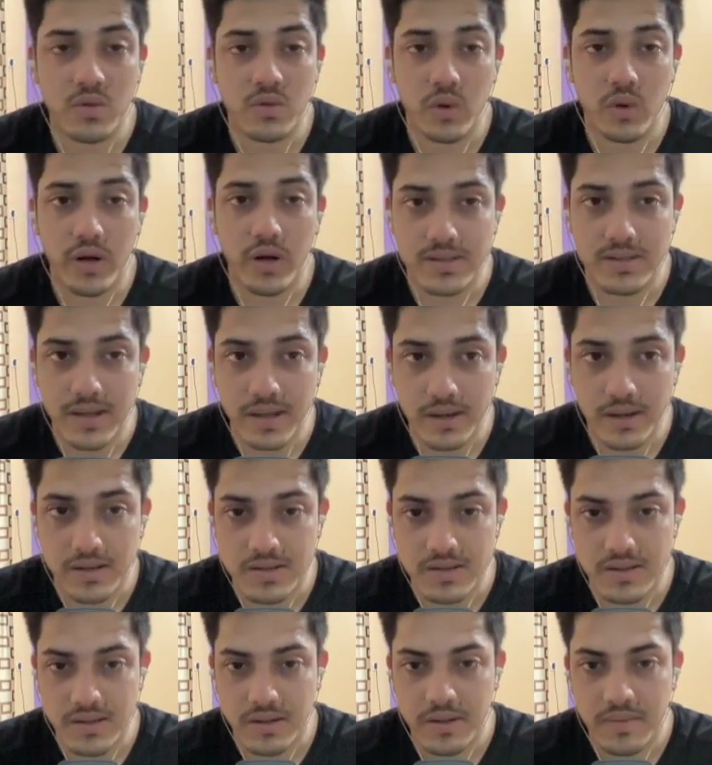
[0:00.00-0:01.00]
what I said
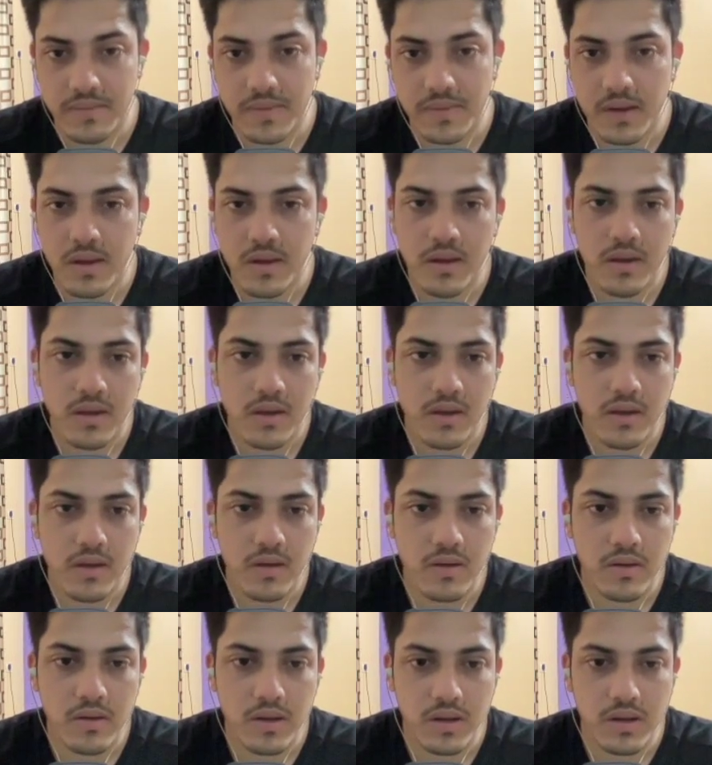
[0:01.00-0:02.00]
yesterday,
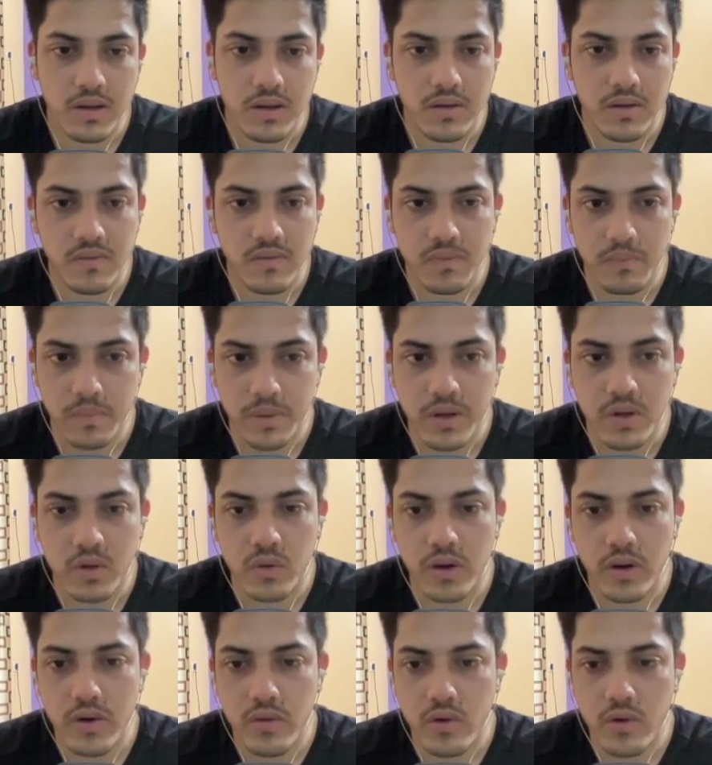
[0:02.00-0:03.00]
that if
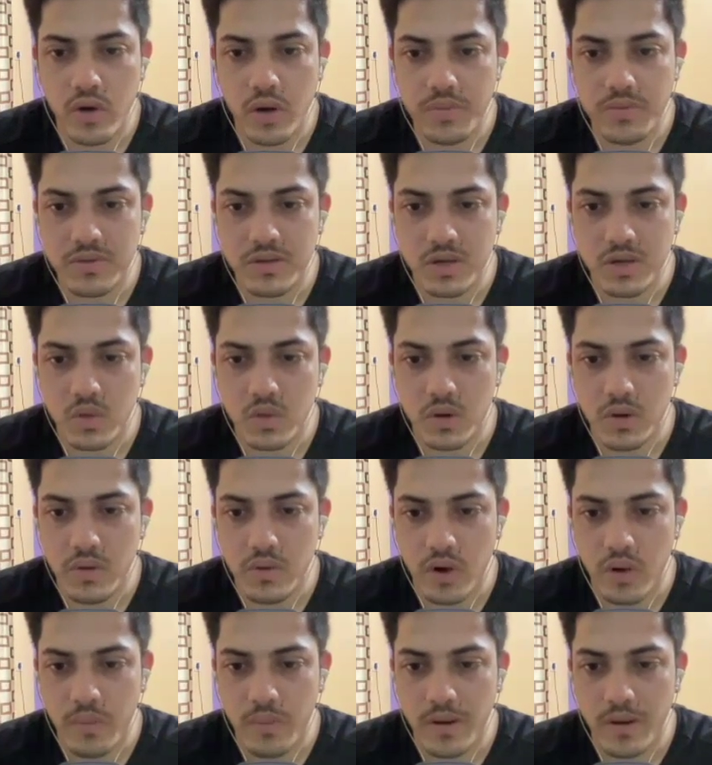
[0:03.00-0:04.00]
Bitcoin drops, it will
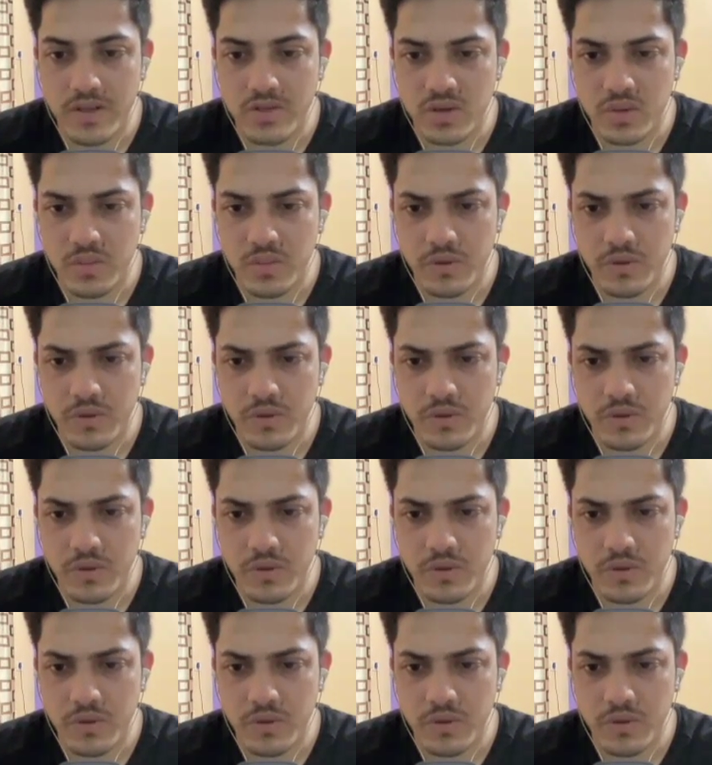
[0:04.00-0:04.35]
drop as well.